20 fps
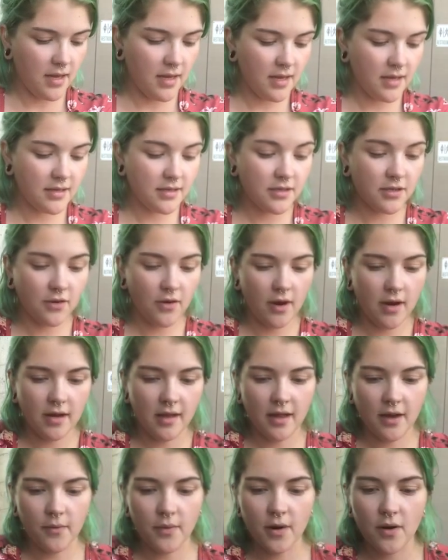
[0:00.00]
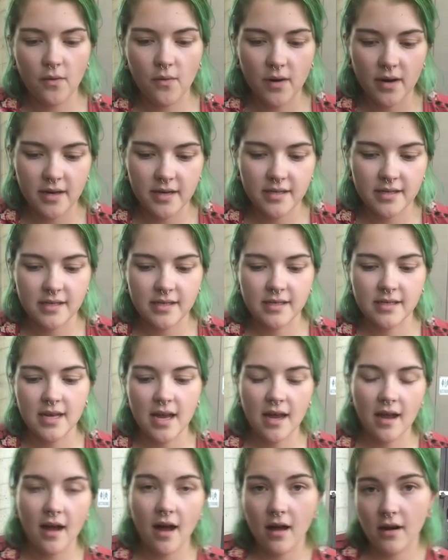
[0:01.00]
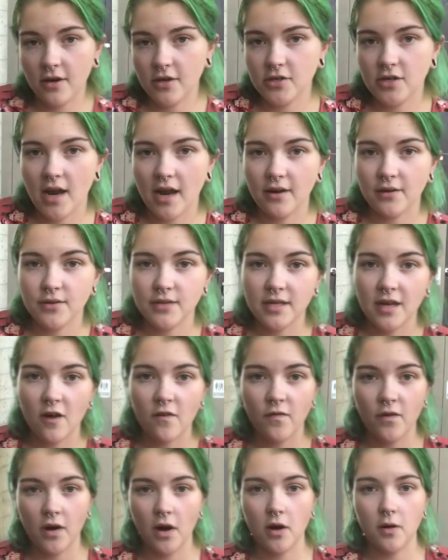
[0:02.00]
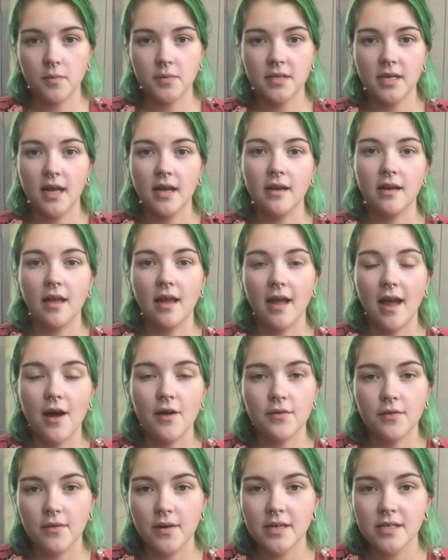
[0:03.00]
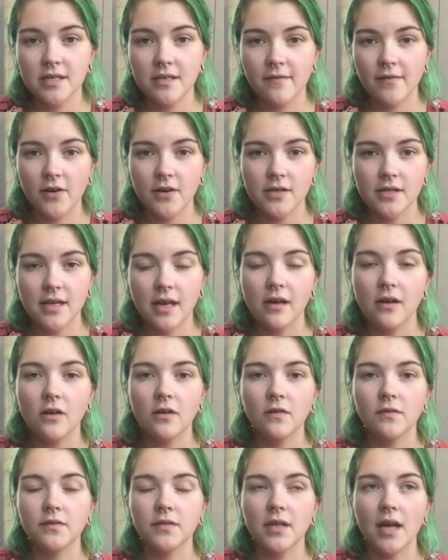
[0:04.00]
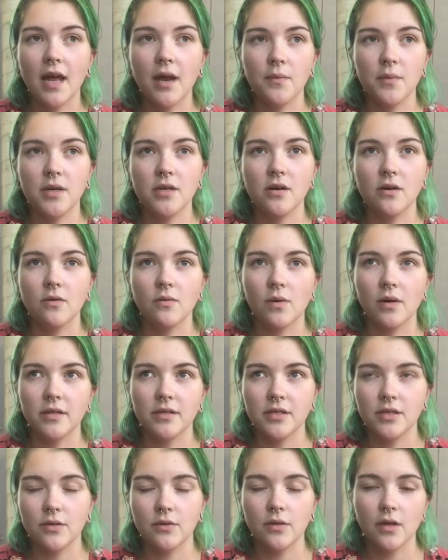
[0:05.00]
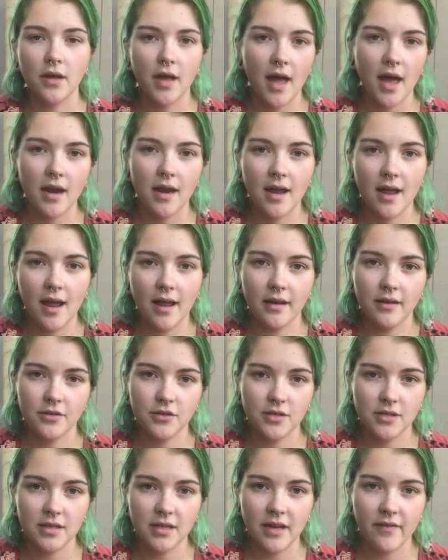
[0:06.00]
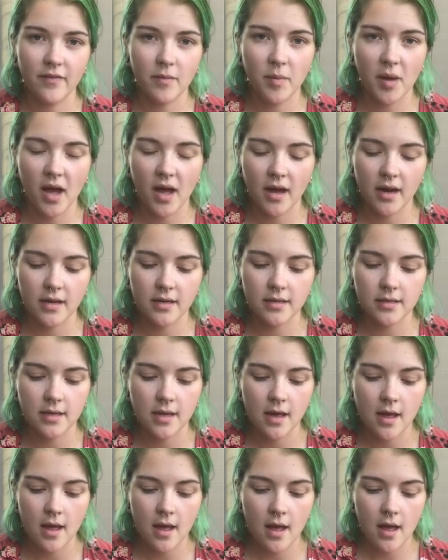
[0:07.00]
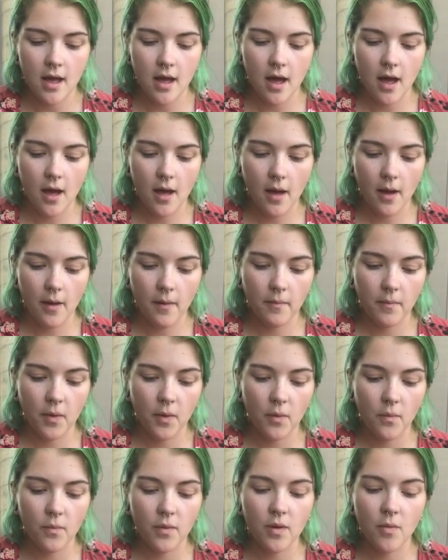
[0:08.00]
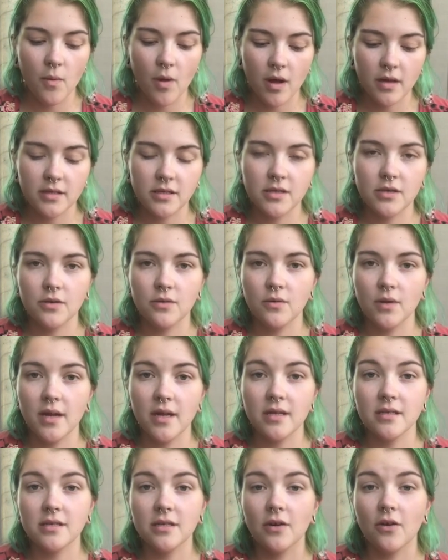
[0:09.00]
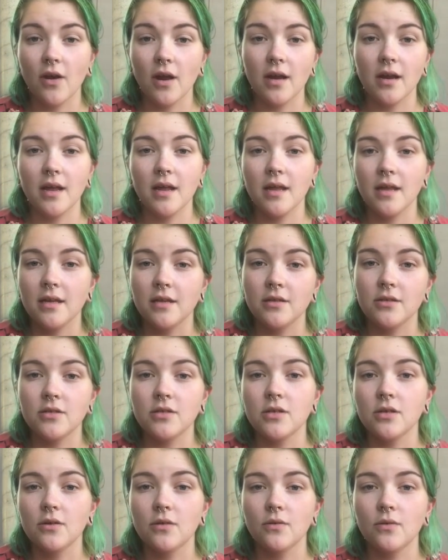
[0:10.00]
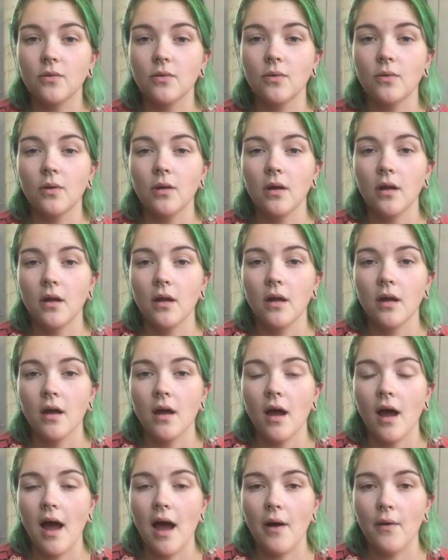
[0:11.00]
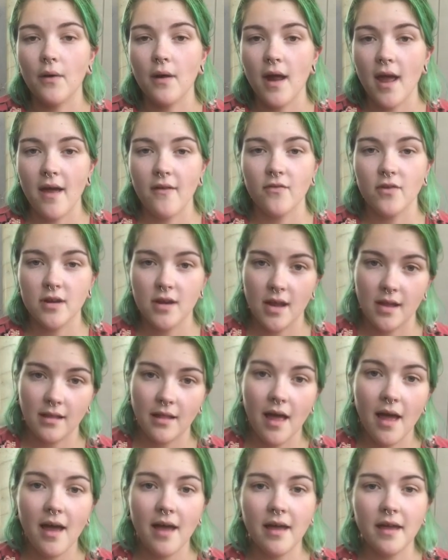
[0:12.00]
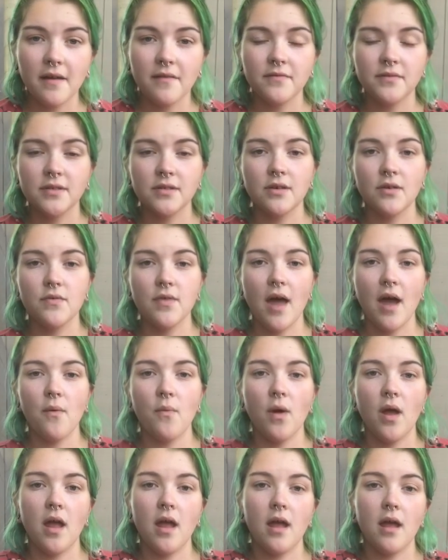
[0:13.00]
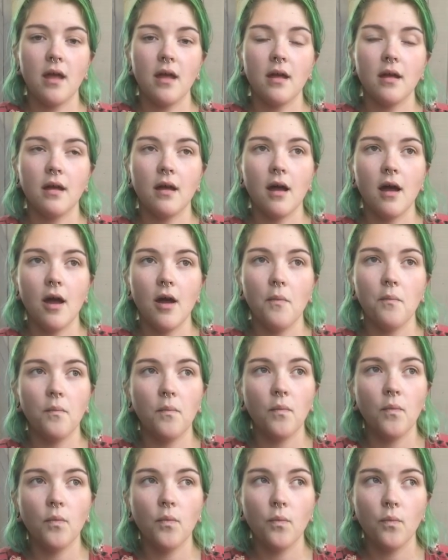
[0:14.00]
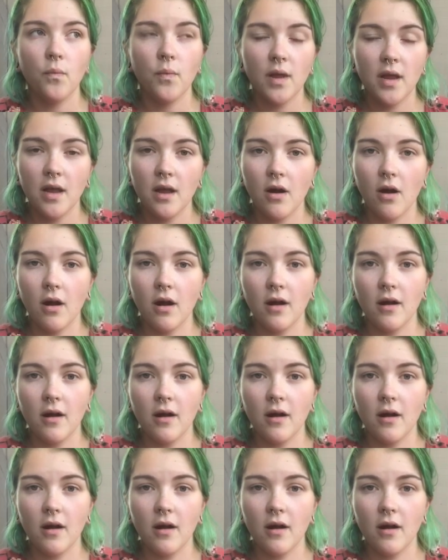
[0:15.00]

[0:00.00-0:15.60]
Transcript: integrate it. Like, we don't want to take on our shadow self 100% and kick out the rest of ourselves, and we don't want to look at it and just leave it behind. We want to integrate it into our everyday lives, so that way we